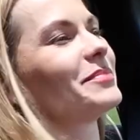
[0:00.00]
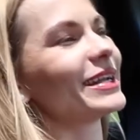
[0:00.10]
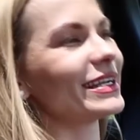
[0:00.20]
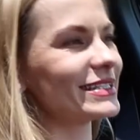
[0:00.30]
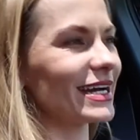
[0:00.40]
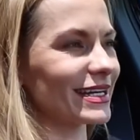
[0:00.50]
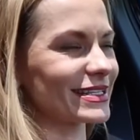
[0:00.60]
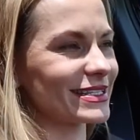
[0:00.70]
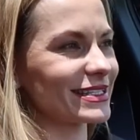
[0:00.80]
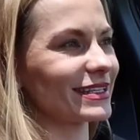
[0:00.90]
But it
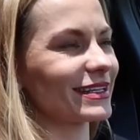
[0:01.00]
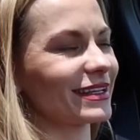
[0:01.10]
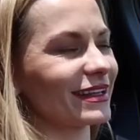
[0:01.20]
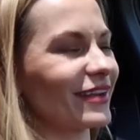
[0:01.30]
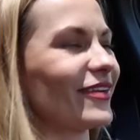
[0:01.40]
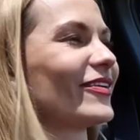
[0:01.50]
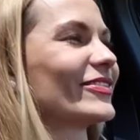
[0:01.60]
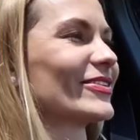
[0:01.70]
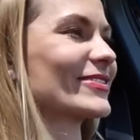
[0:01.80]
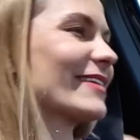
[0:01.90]
does. Oh,
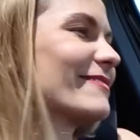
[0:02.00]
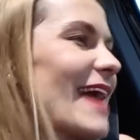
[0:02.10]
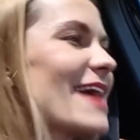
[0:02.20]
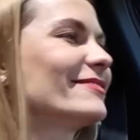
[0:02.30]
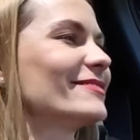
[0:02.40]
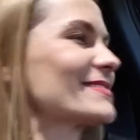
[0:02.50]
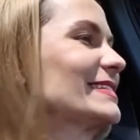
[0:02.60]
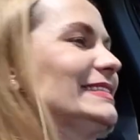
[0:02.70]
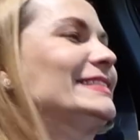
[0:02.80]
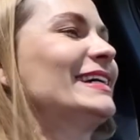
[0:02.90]
those
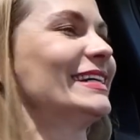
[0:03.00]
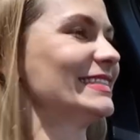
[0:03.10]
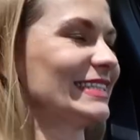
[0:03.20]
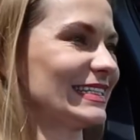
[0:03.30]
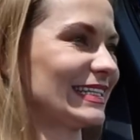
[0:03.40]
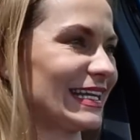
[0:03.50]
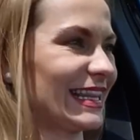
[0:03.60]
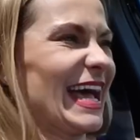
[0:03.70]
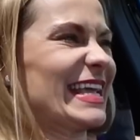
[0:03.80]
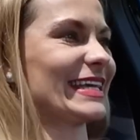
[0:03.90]
crackles. Oh, I
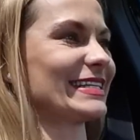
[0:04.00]
like